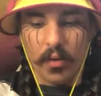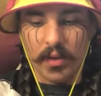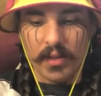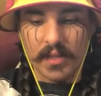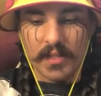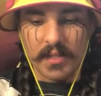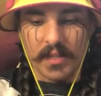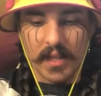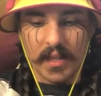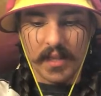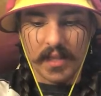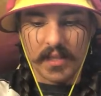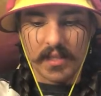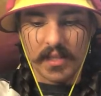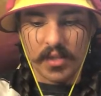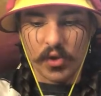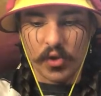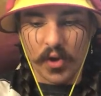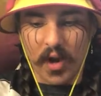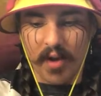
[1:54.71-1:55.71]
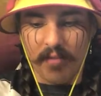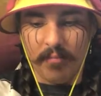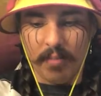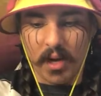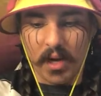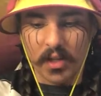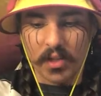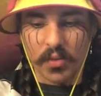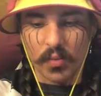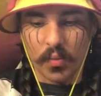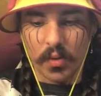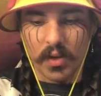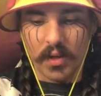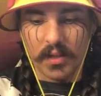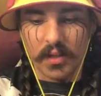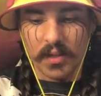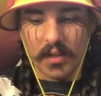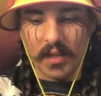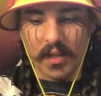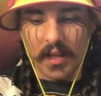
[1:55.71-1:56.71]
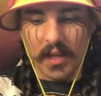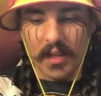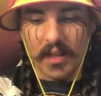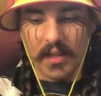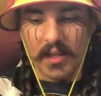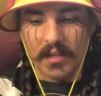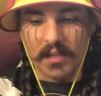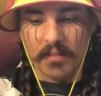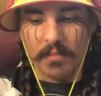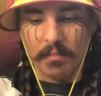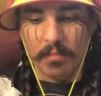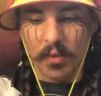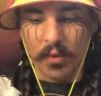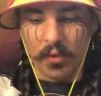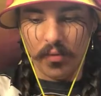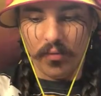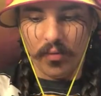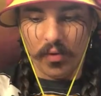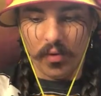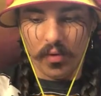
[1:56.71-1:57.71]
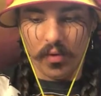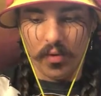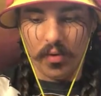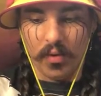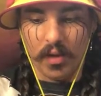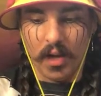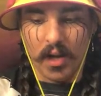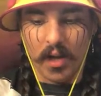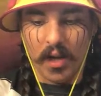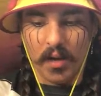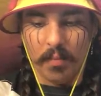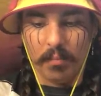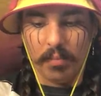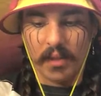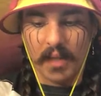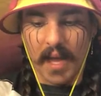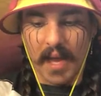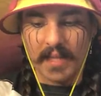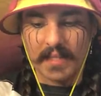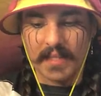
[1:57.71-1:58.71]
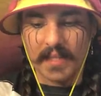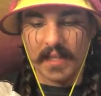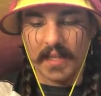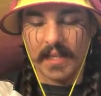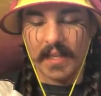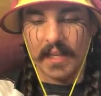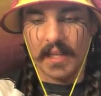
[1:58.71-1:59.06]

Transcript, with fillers: This is it. This is draft box one in this beautiful uh, plastic